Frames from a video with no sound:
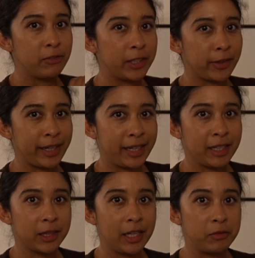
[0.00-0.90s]
very
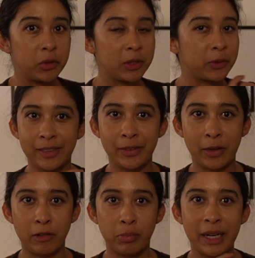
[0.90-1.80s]
level. They're
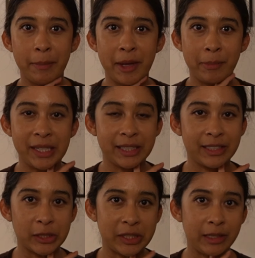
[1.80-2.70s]
off by maybe
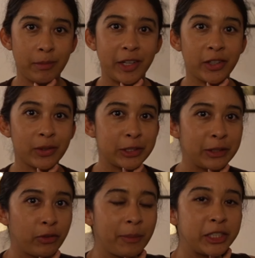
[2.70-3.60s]
a centimeter or
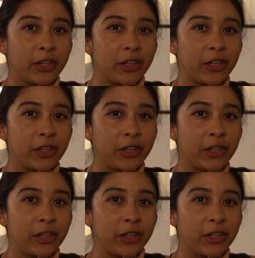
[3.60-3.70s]
two from each